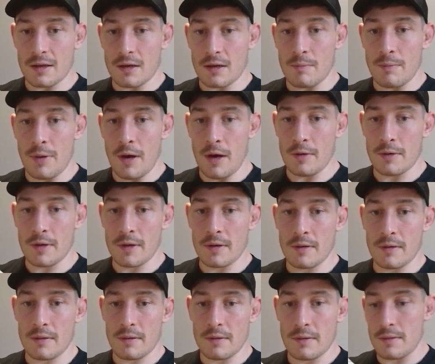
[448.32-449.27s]
the
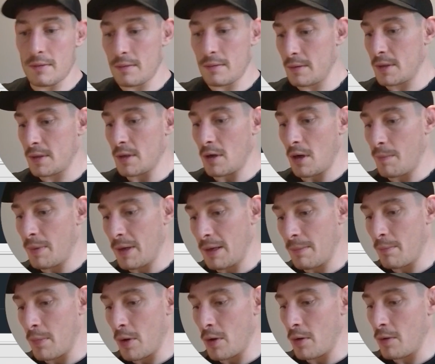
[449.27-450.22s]
component, type
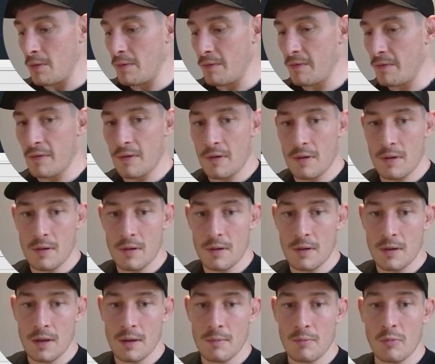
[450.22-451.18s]
in move,
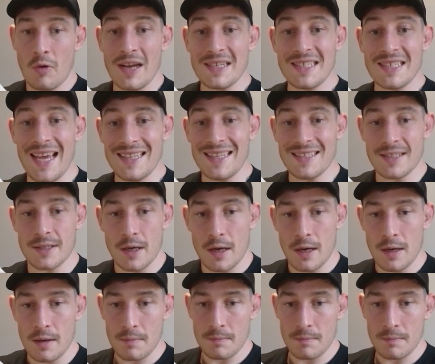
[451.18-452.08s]
press enter,